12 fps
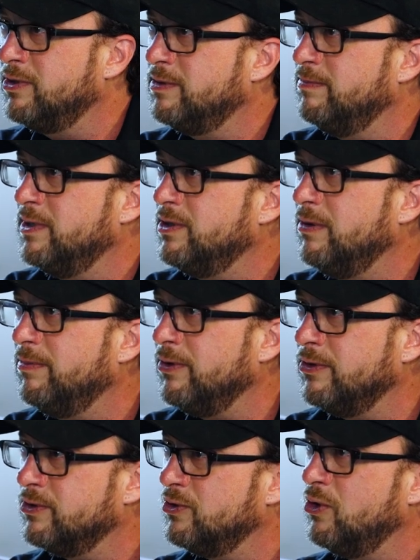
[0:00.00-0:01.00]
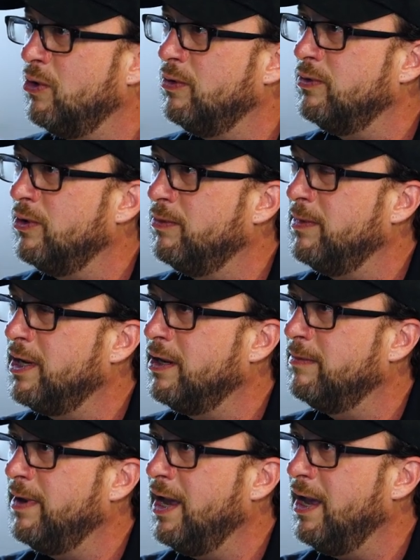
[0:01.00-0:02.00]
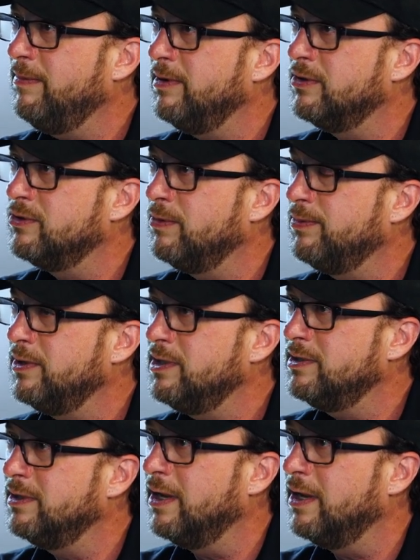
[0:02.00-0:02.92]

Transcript: are just miserable. There's no making them happy. There's no pleasing